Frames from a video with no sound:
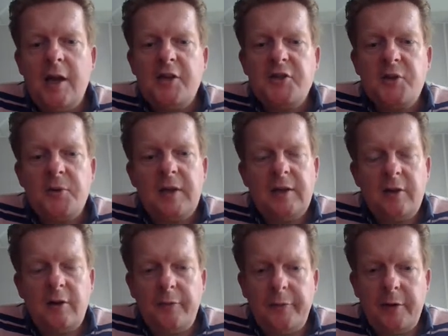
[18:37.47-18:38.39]
So in the
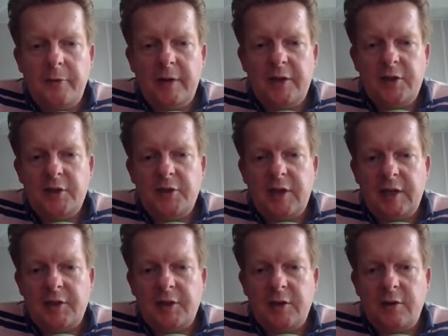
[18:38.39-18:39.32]
configuration
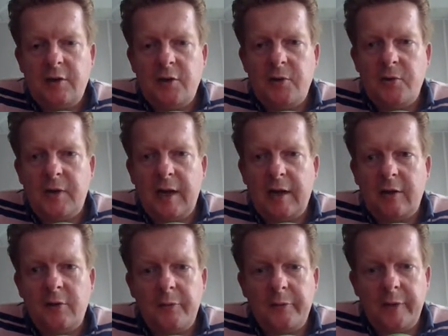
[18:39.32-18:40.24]
section you can
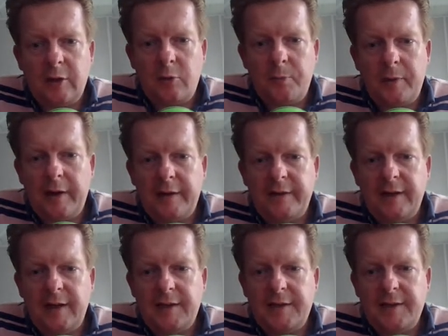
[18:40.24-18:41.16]
configure
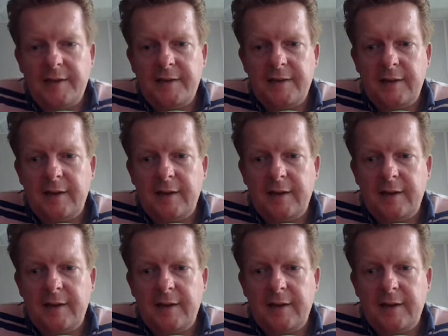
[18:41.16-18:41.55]
PITest.